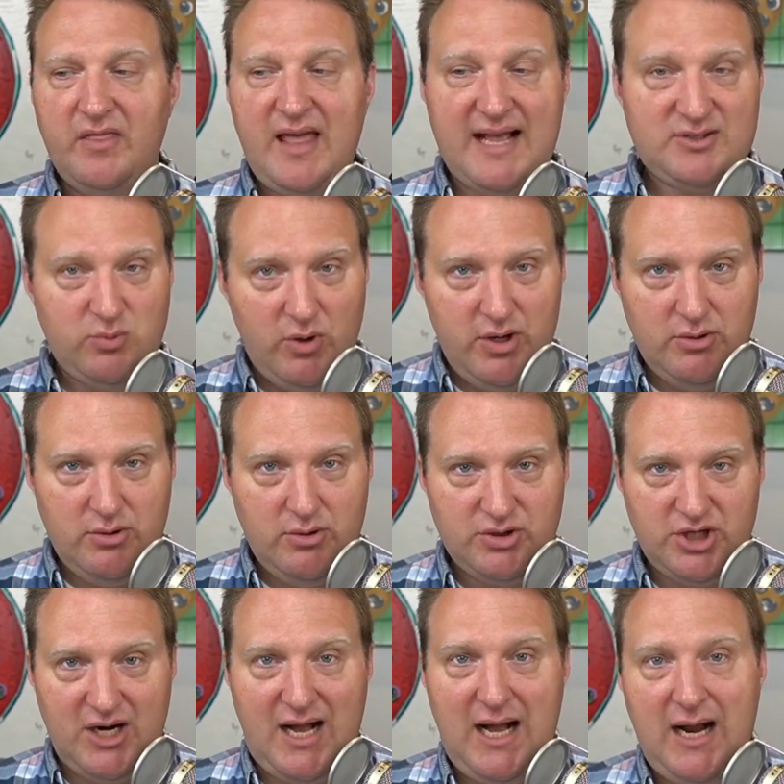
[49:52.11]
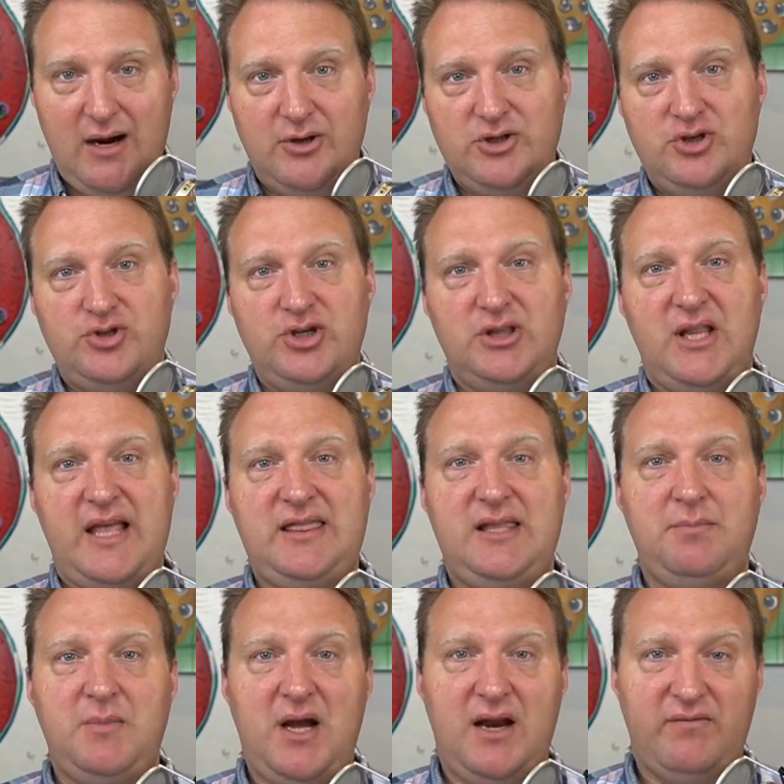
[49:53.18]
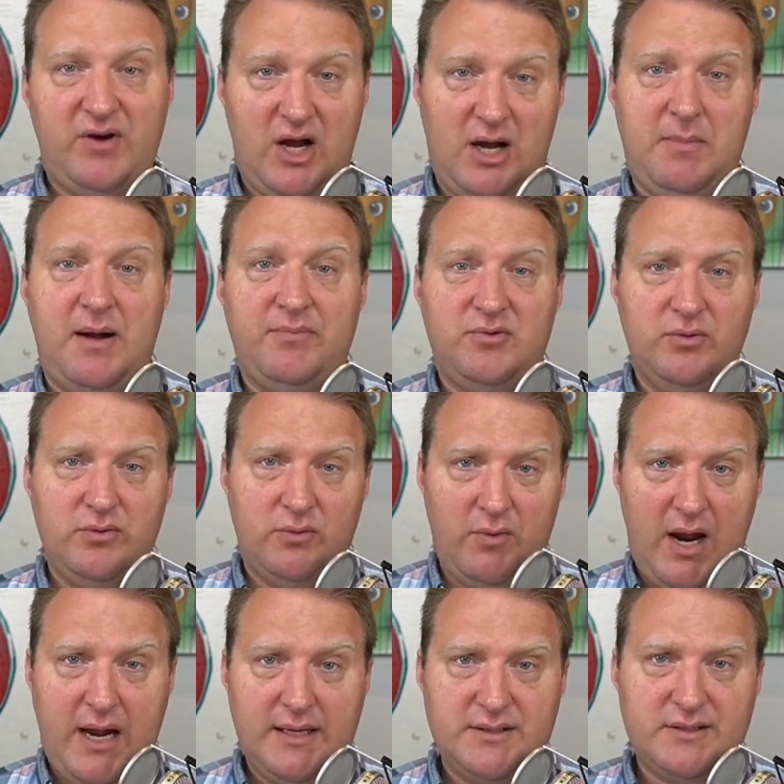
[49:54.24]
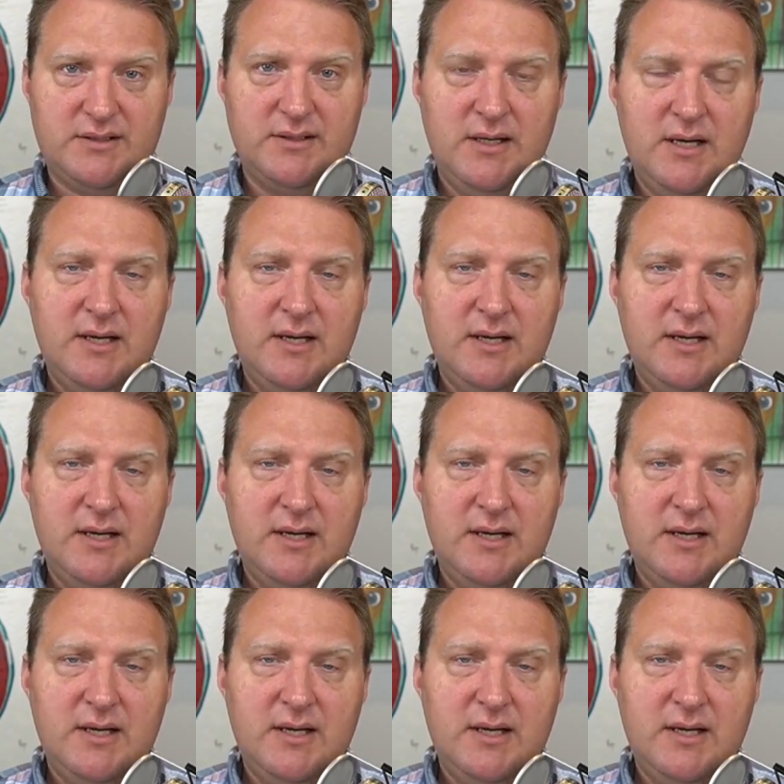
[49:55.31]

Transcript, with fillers: That's where you should hire and you should let them kind of come up through the ranks.